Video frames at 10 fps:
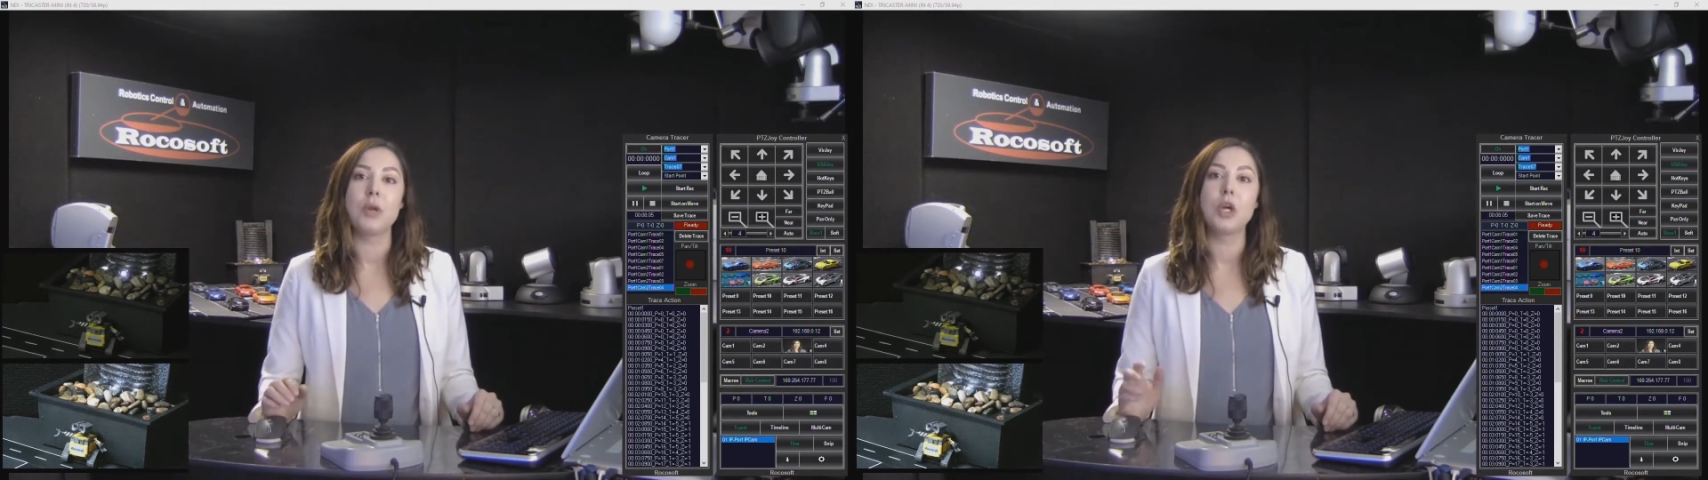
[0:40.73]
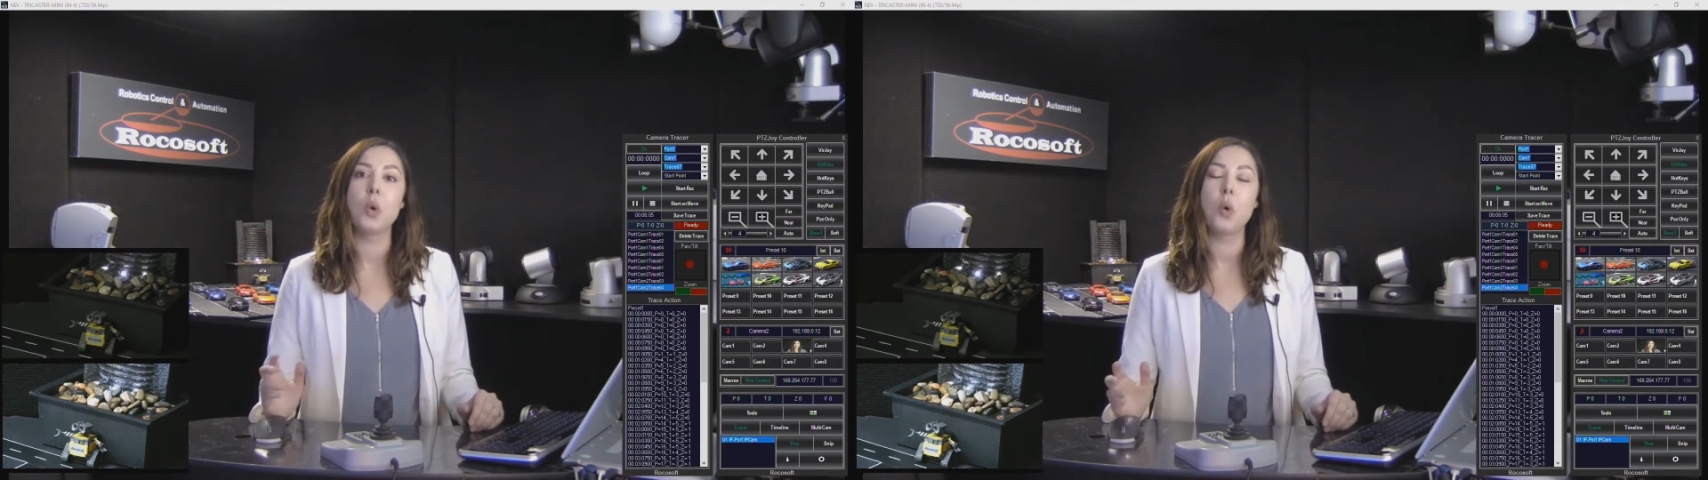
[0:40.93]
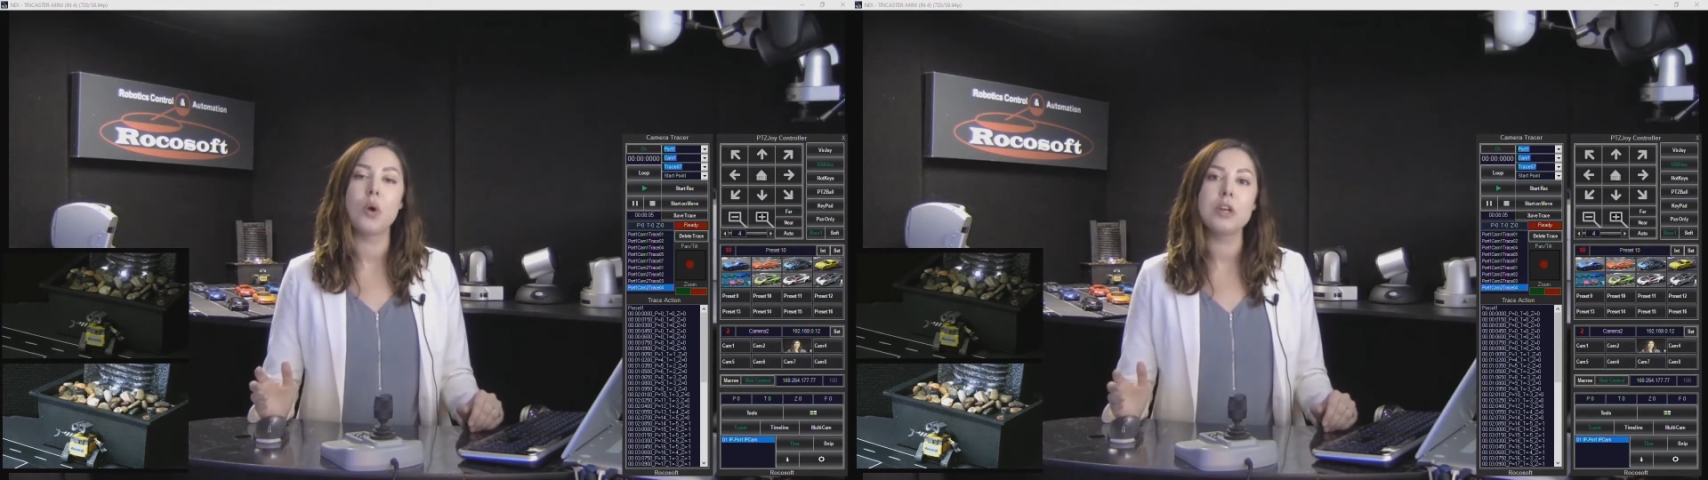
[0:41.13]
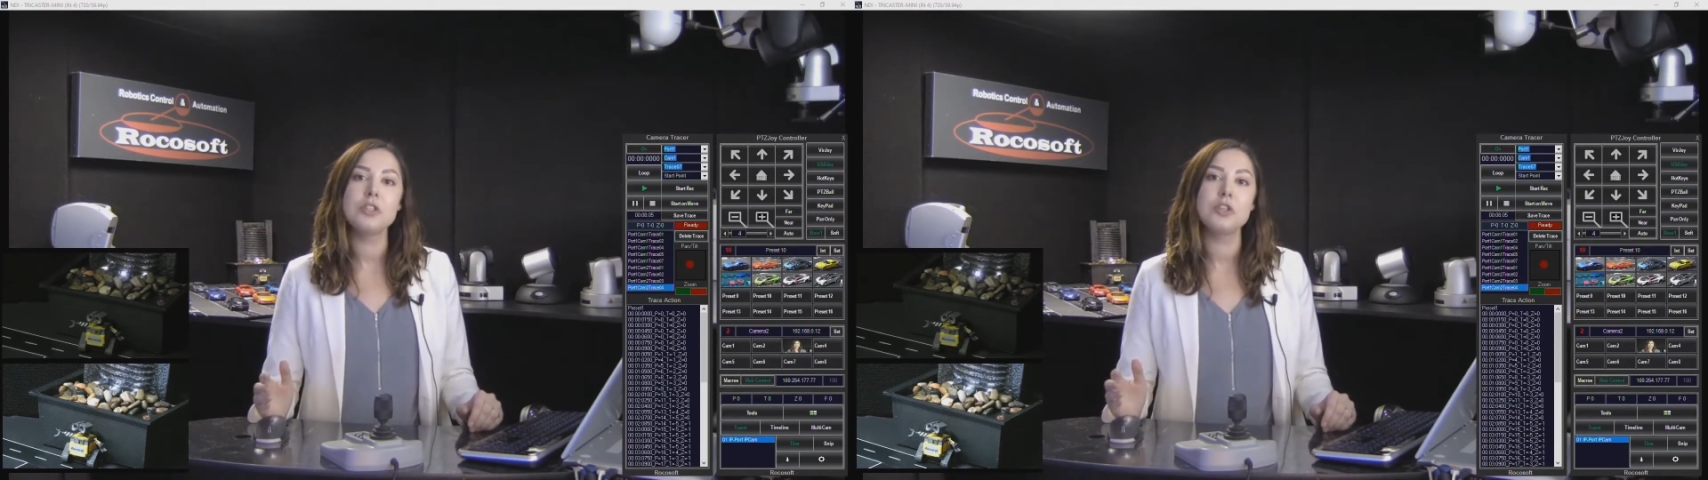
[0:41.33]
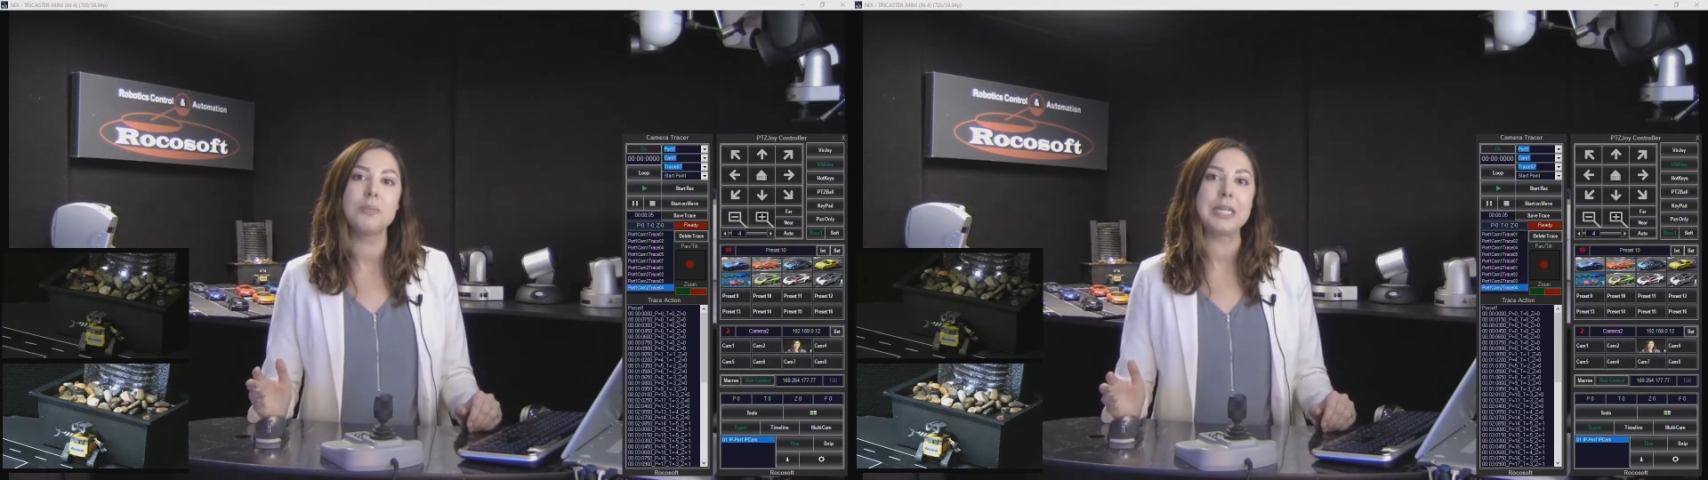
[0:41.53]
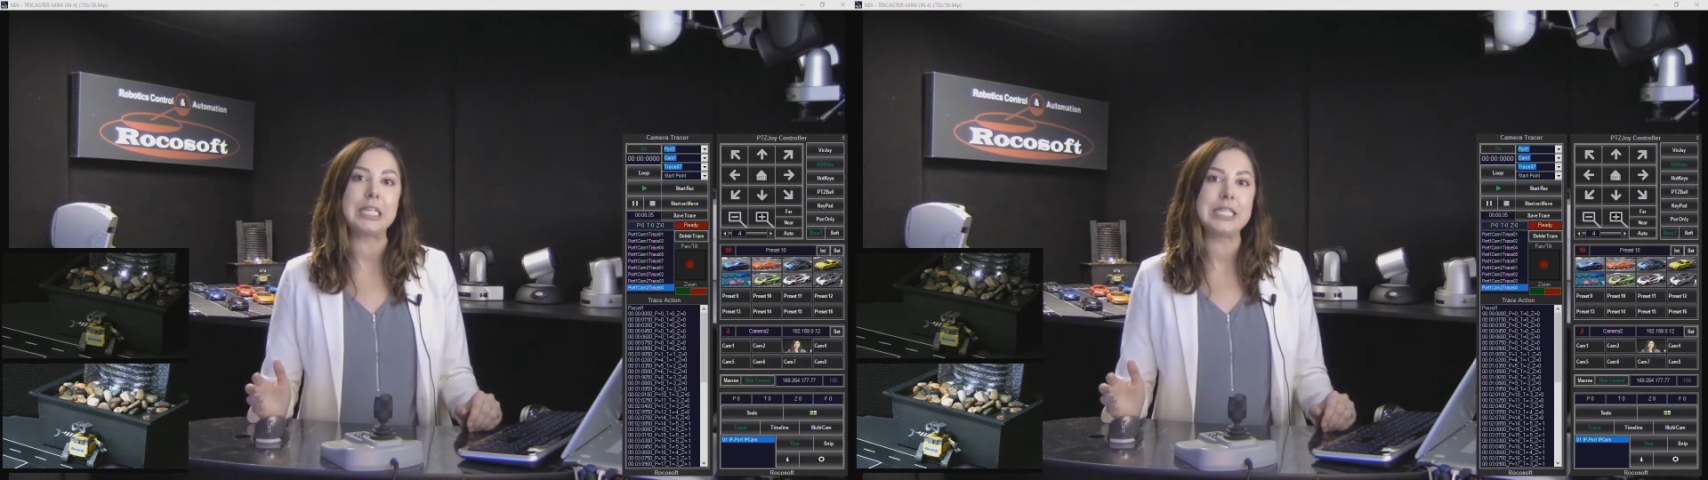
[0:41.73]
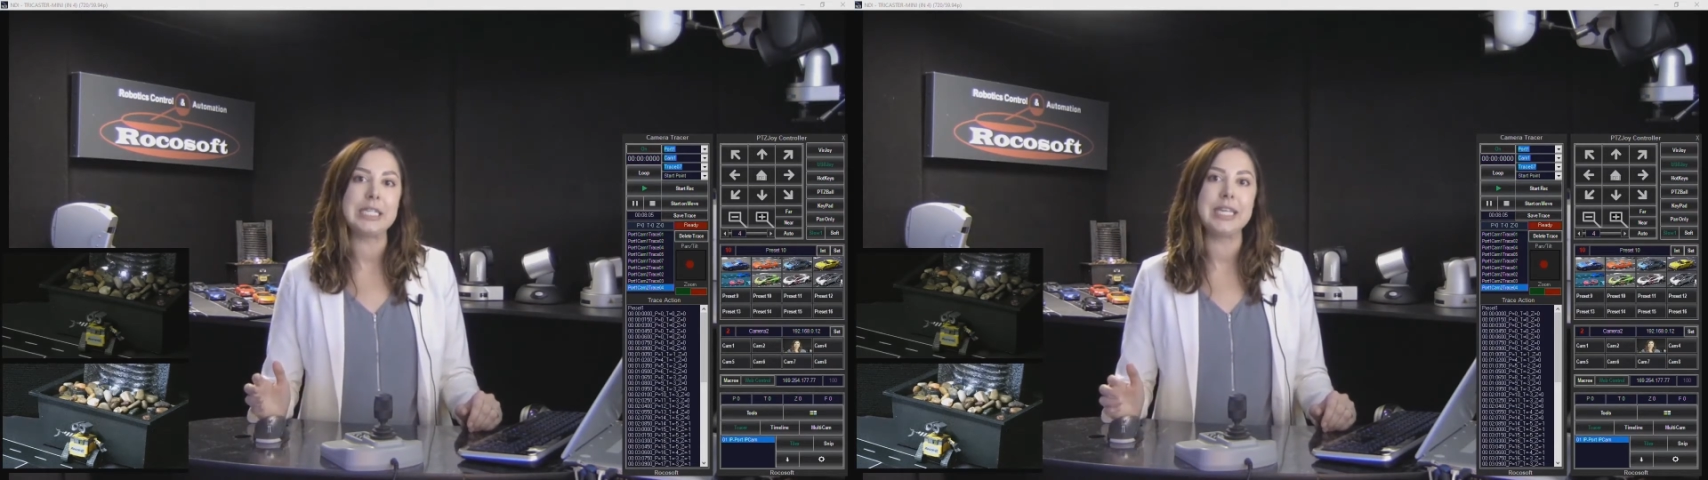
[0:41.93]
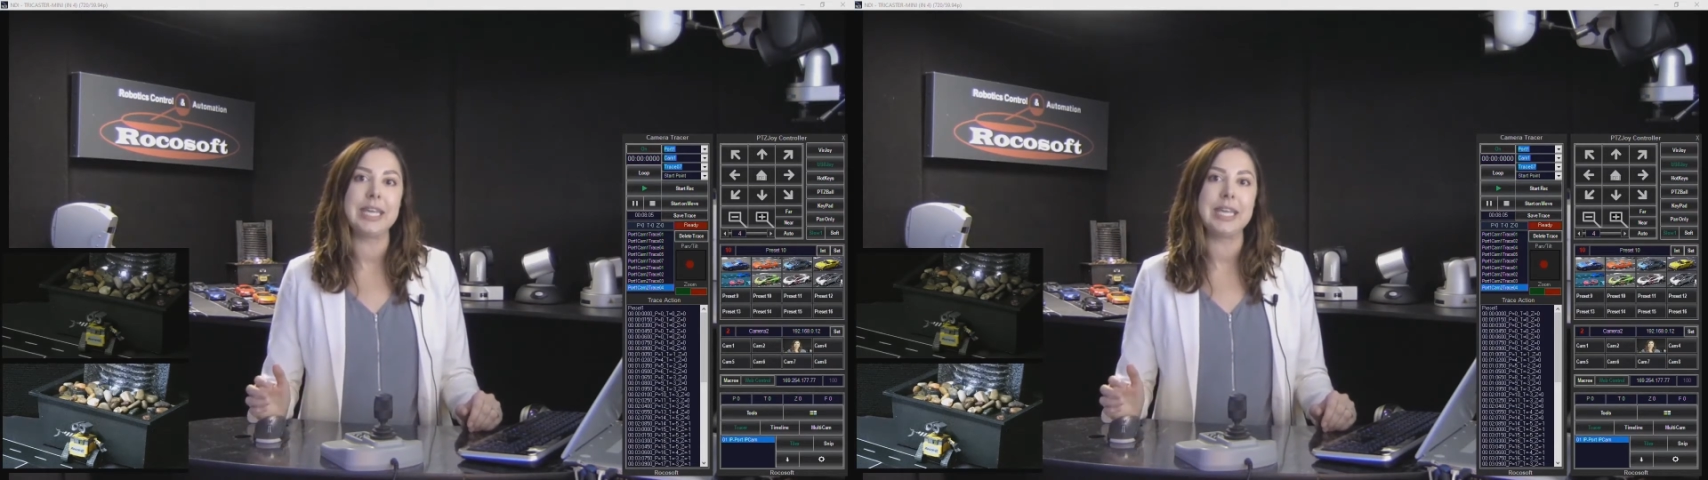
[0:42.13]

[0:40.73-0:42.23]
records your PTZ